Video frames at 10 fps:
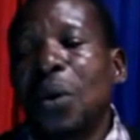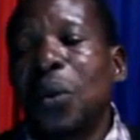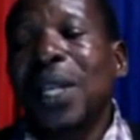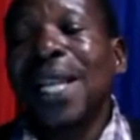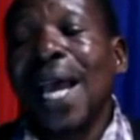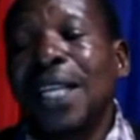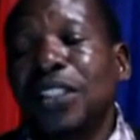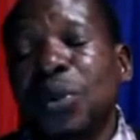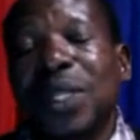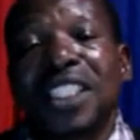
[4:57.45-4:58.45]
we
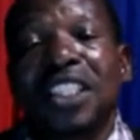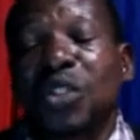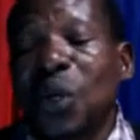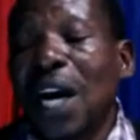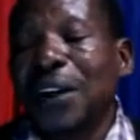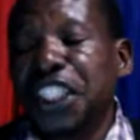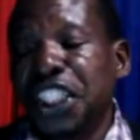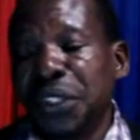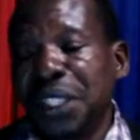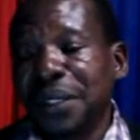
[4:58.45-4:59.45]
learn to listen to our
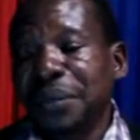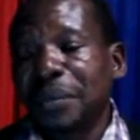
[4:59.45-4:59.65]
children.